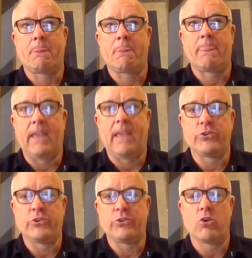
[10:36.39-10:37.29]

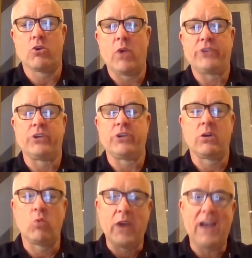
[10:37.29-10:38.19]
answer your question,
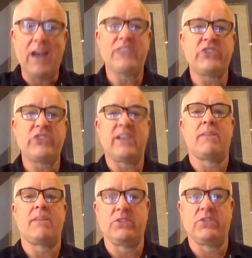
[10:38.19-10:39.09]
when I stand up
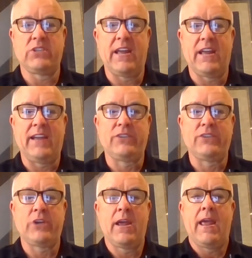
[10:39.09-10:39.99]
on the stage,
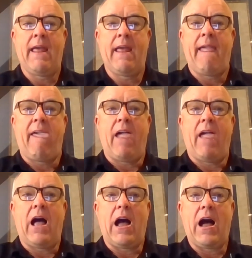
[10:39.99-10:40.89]

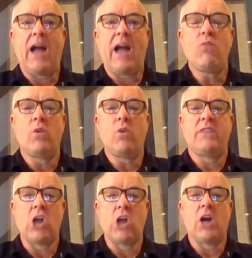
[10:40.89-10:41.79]
I want
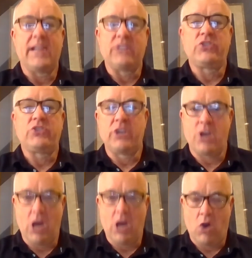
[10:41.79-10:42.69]
the audience to
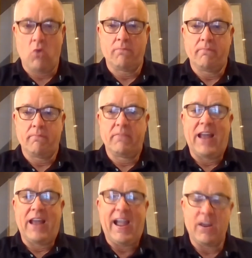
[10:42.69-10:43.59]
know that
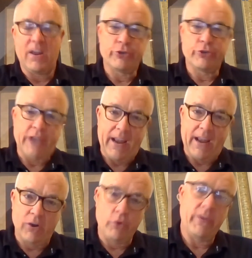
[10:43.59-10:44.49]
I understand
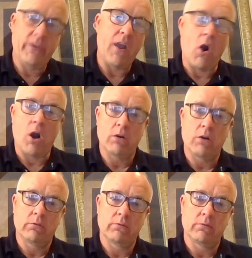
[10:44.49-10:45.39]
who they are,
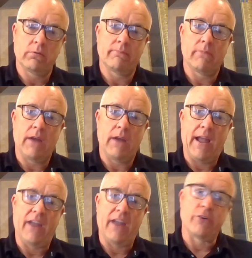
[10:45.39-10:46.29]

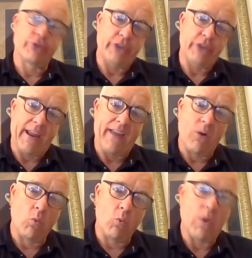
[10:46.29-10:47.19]
I understand
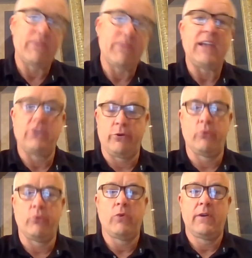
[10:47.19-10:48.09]
what they
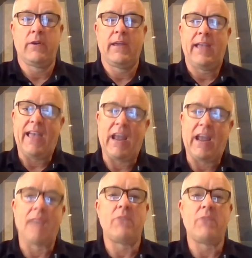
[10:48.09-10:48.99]
do, and
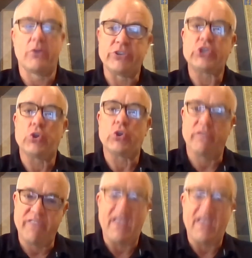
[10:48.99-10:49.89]
I'm there to
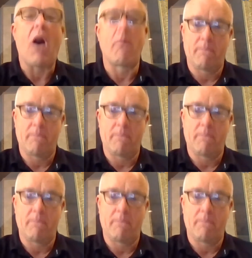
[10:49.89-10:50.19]
serve them.